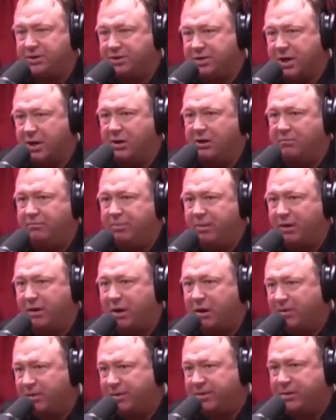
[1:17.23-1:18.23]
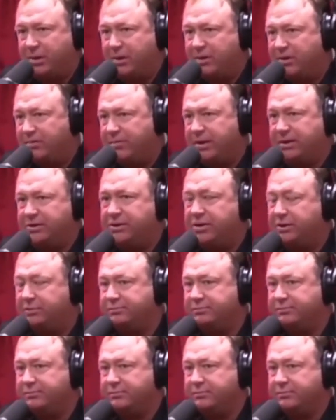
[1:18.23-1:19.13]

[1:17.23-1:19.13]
zone below the third dimension